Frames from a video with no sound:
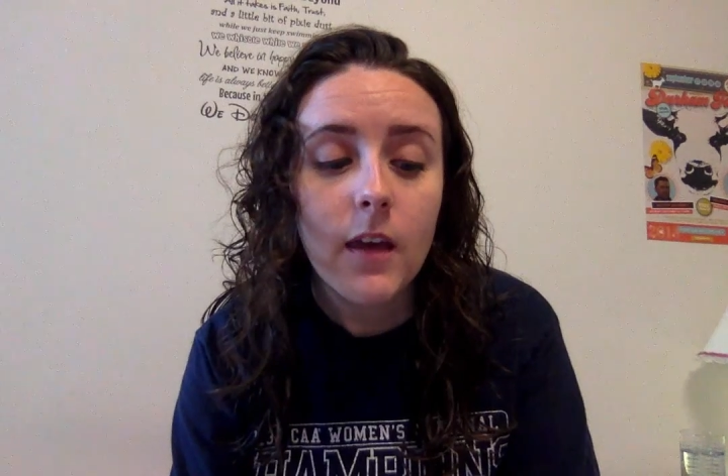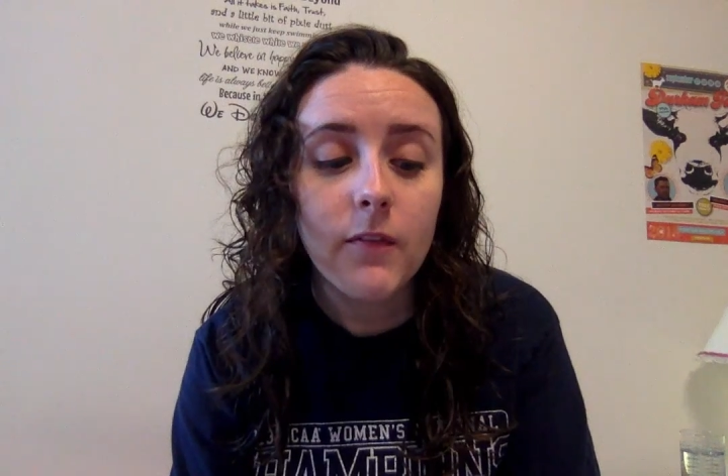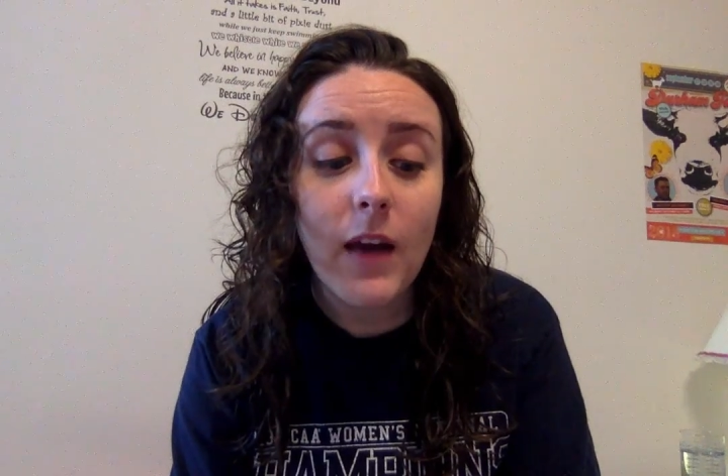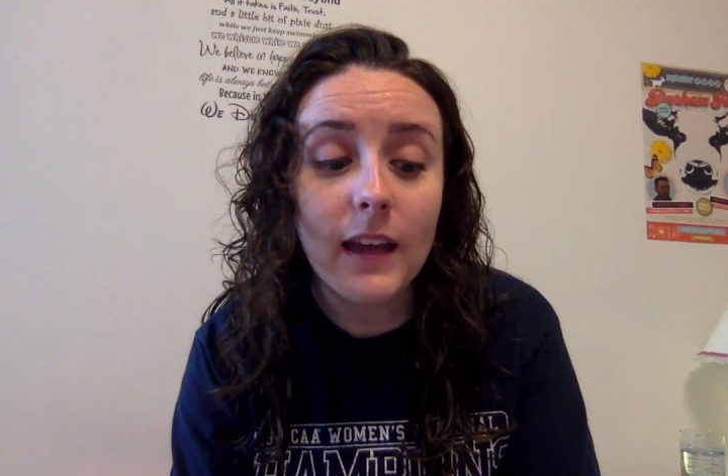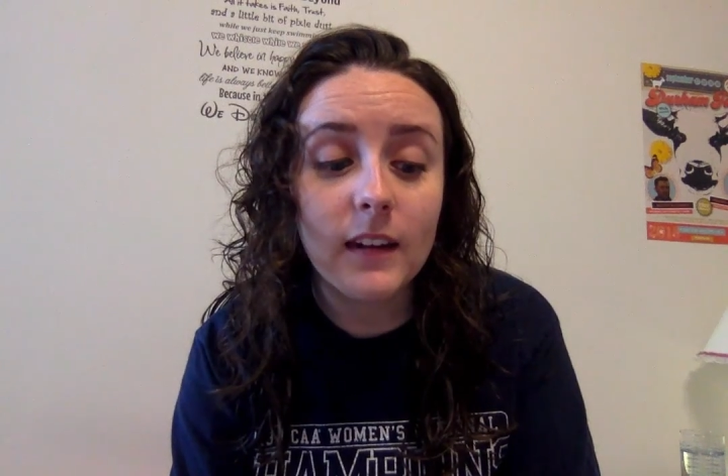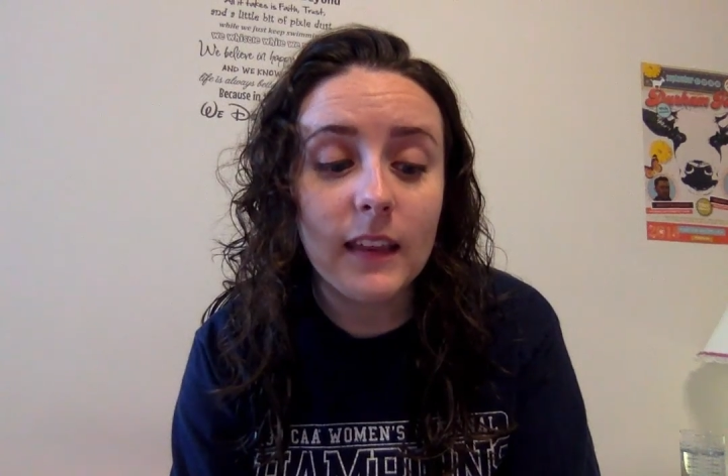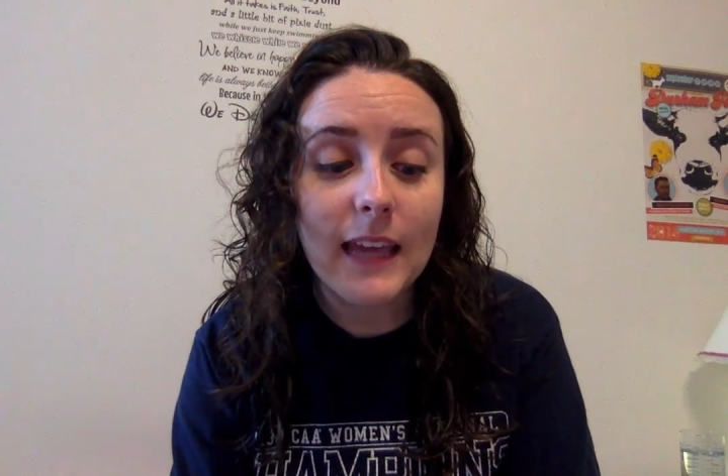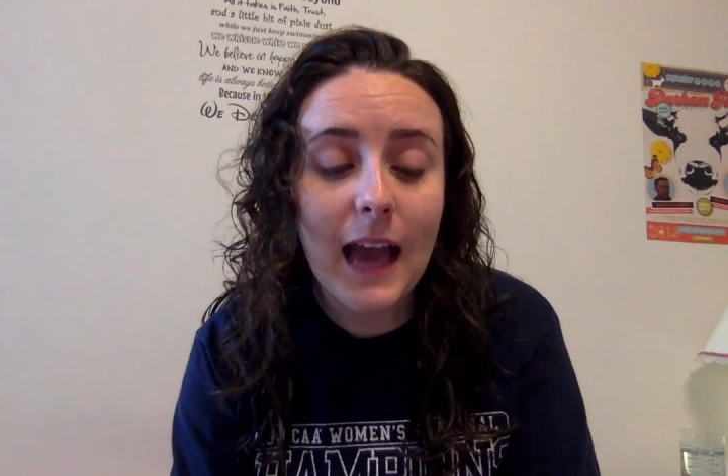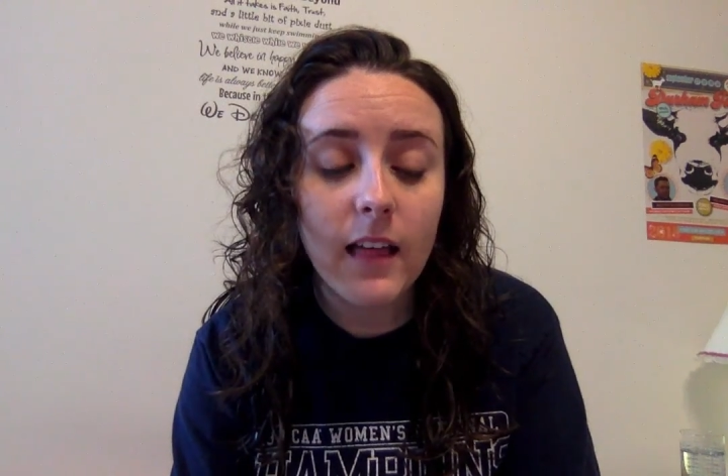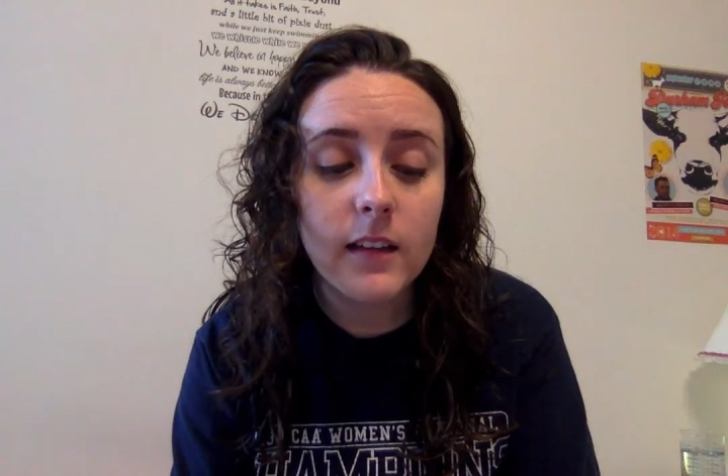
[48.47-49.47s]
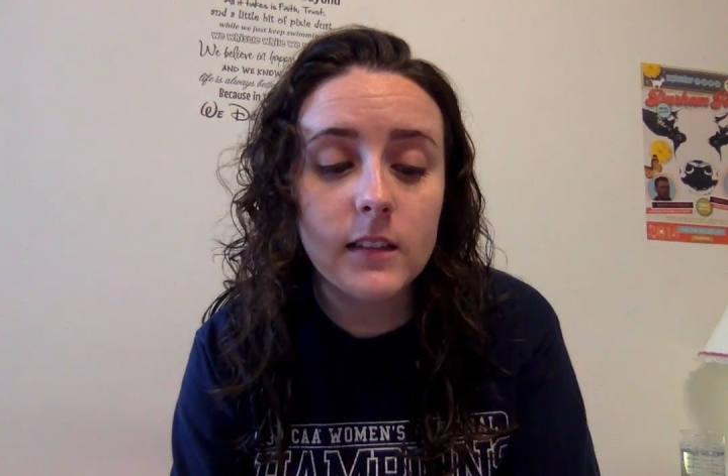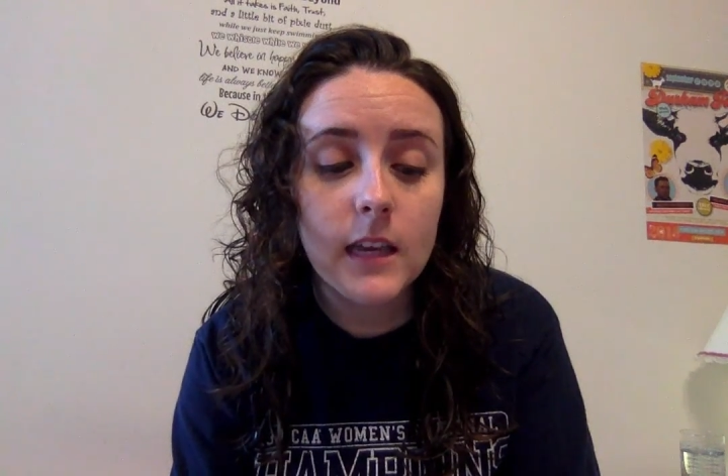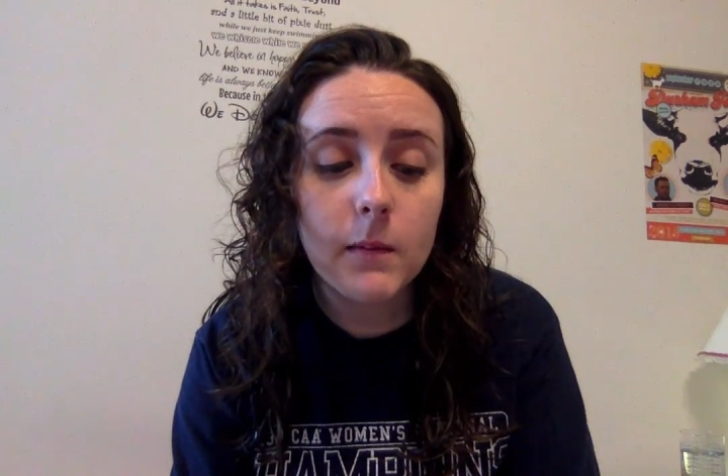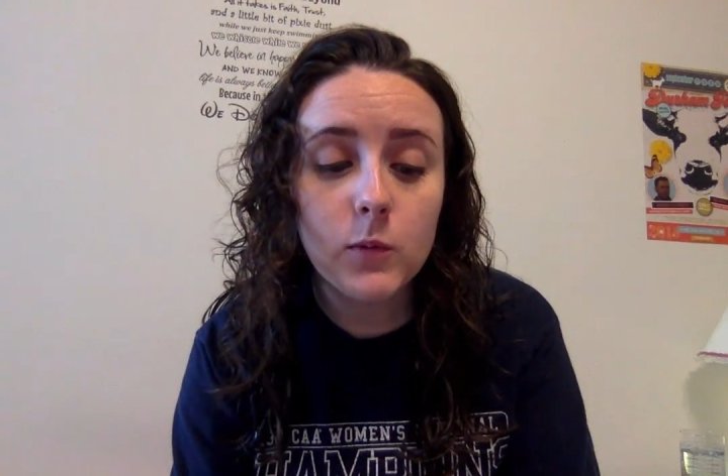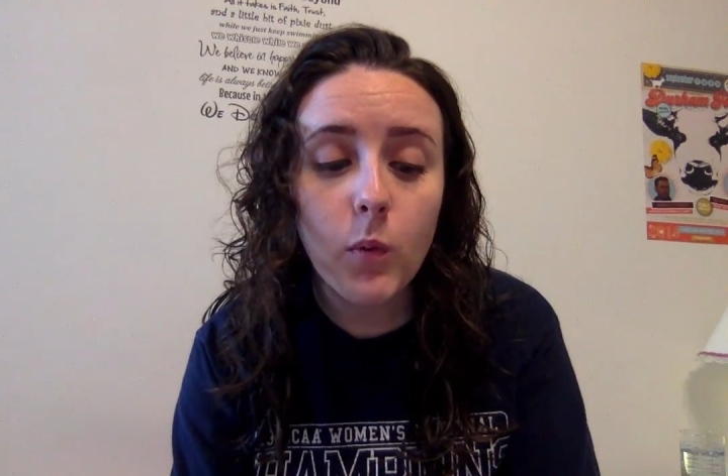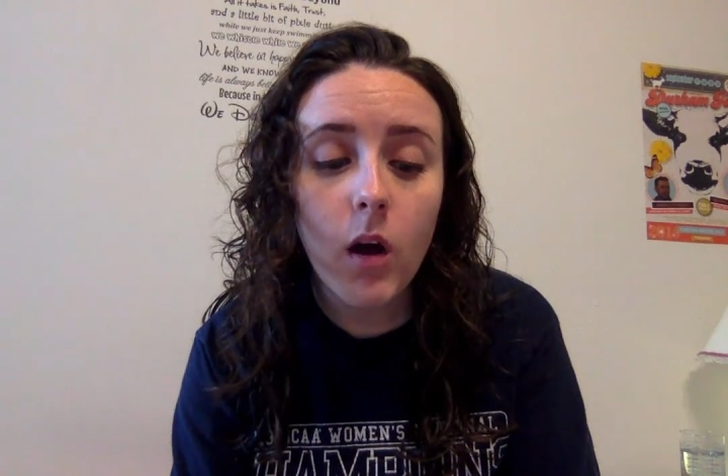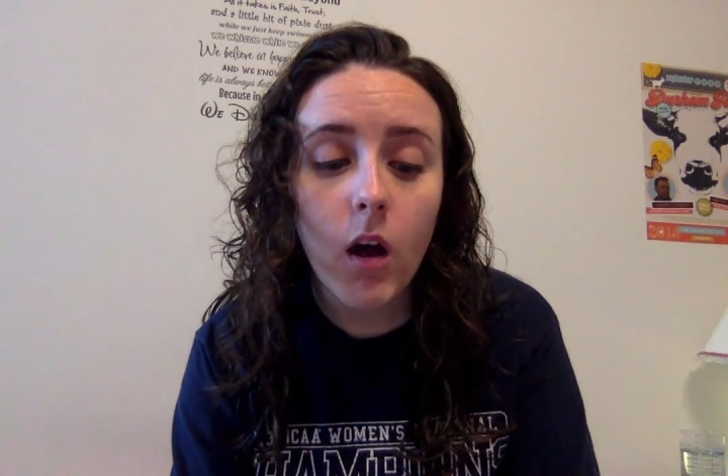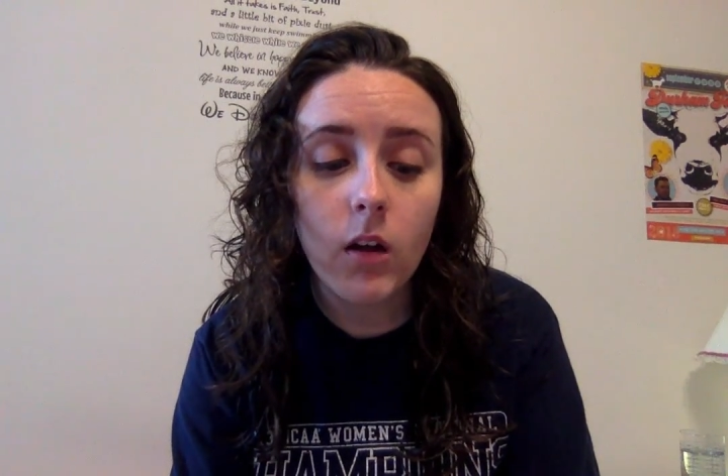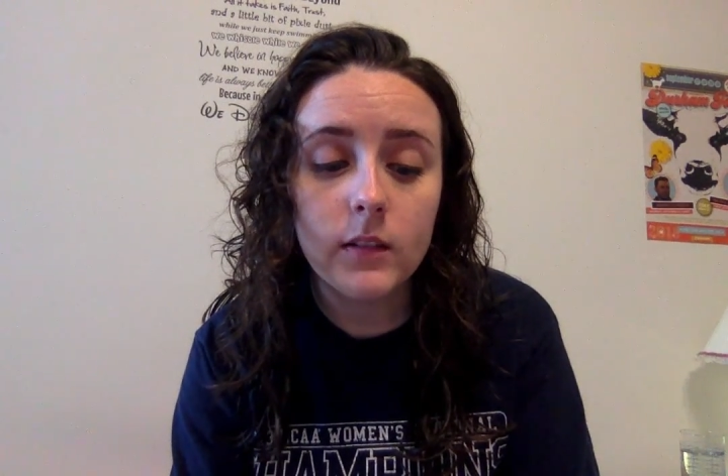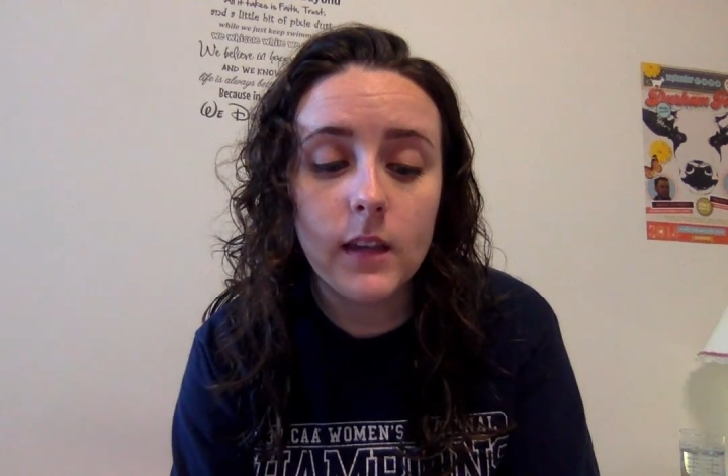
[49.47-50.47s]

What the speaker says: Finally, Alex came to a halt